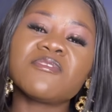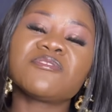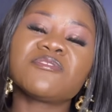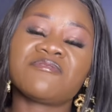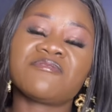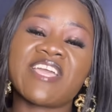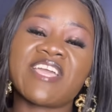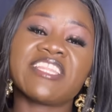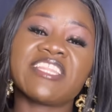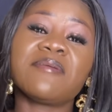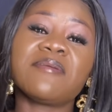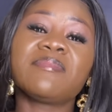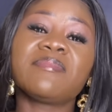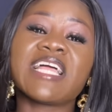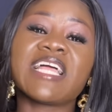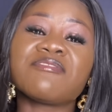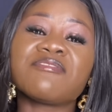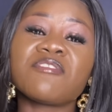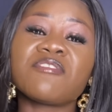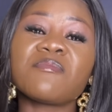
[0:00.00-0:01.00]
to find a
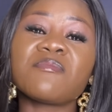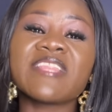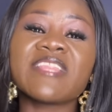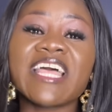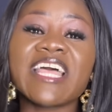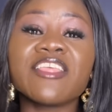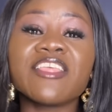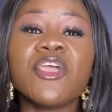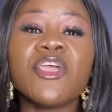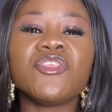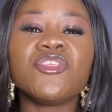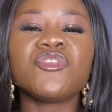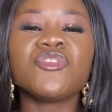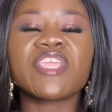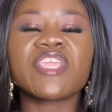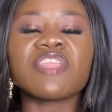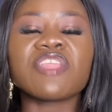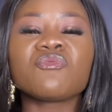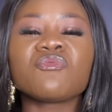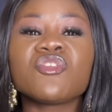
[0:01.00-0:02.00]
platform that you
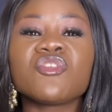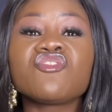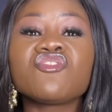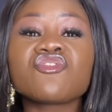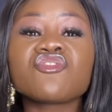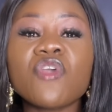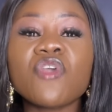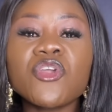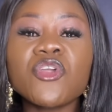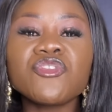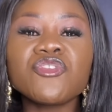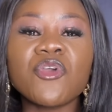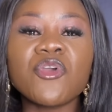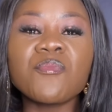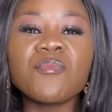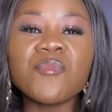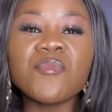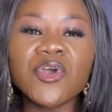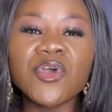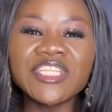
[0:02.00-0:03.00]
can withdraw your
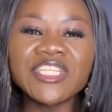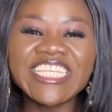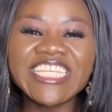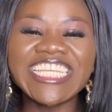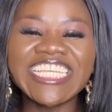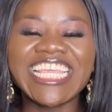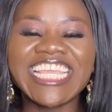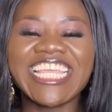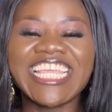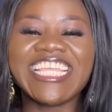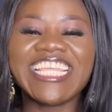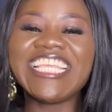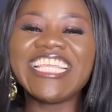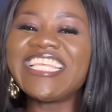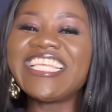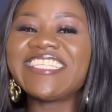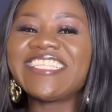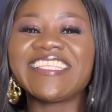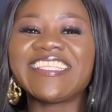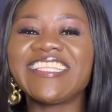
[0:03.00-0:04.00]
money
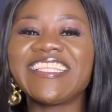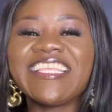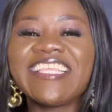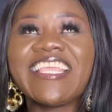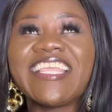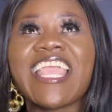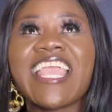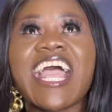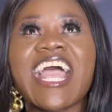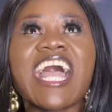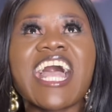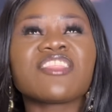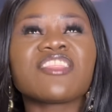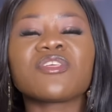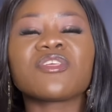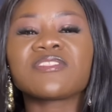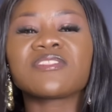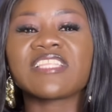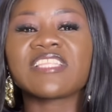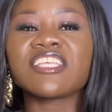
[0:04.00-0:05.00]
easily and
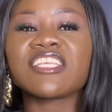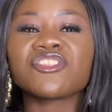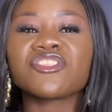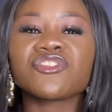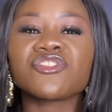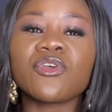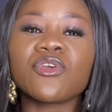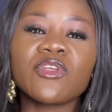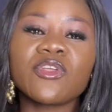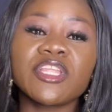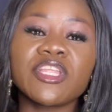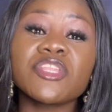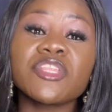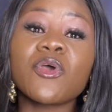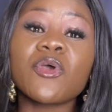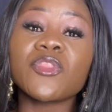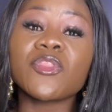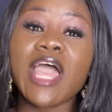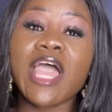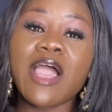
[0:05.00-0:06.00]
not start struggling
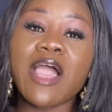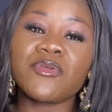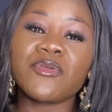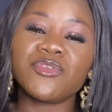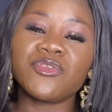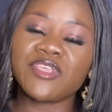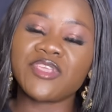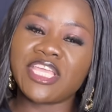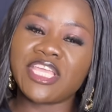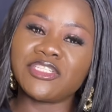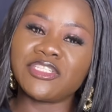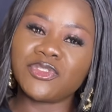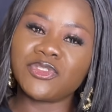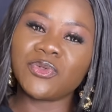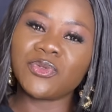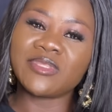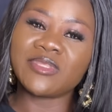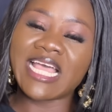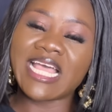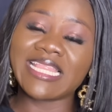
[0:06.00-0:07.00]
on how you can
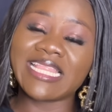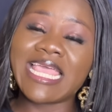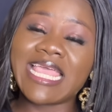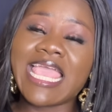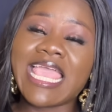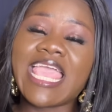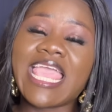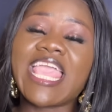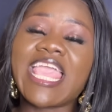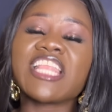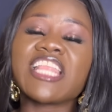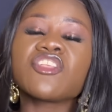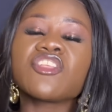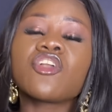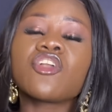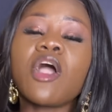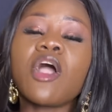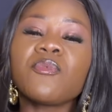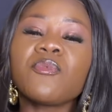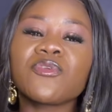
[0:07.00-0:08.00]
do that. And
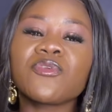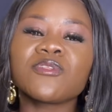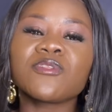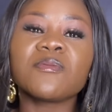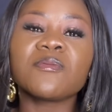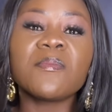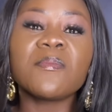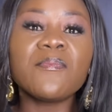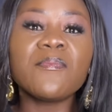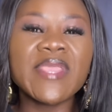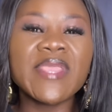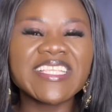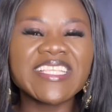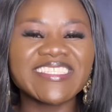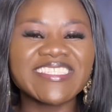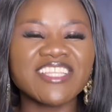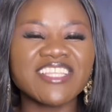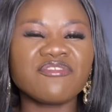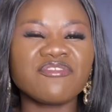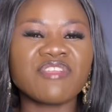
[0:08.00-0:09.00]
Gumroad makes
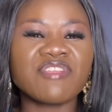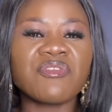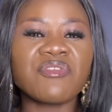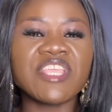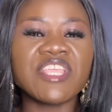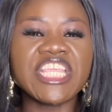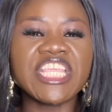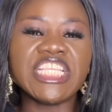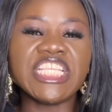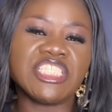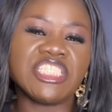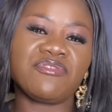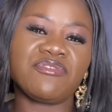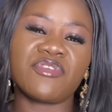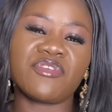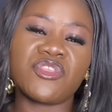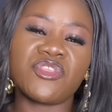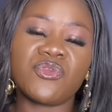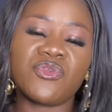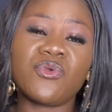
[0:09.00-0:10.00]
it very easy for
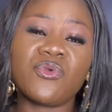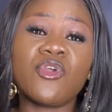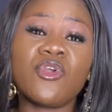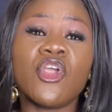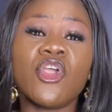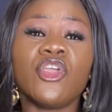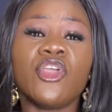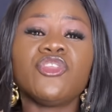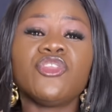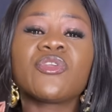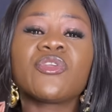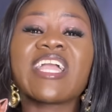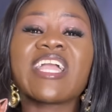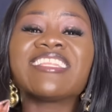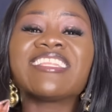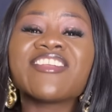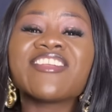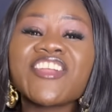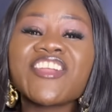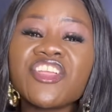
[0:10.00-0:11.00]
you. You can
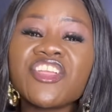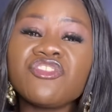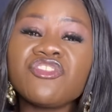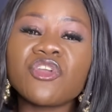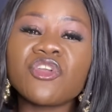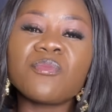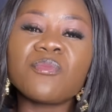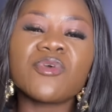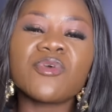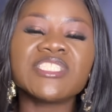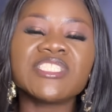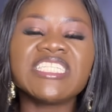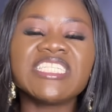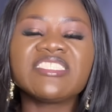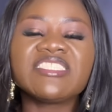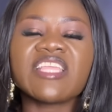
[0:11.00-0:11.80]
earn your money